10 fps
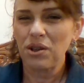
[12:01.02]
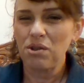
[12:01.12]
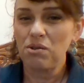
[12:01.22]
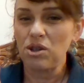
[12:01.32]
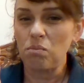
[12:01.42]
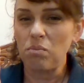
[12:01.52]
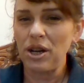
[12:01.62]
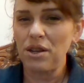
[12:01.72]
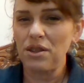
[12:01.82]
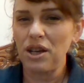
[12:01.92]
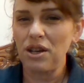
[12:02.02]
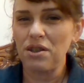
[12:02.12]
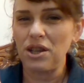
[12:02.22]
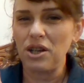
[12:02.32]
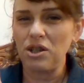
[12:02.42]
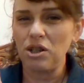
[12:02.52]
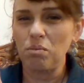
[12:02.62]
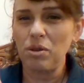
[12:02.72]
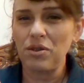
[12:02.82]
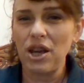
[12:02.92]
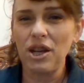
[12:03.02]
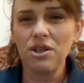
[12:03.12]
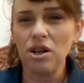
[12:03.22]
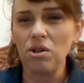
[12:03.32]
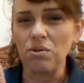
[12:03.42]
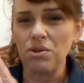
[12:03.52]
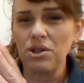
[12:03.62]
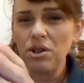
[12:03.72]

Some might think they do, but they don't.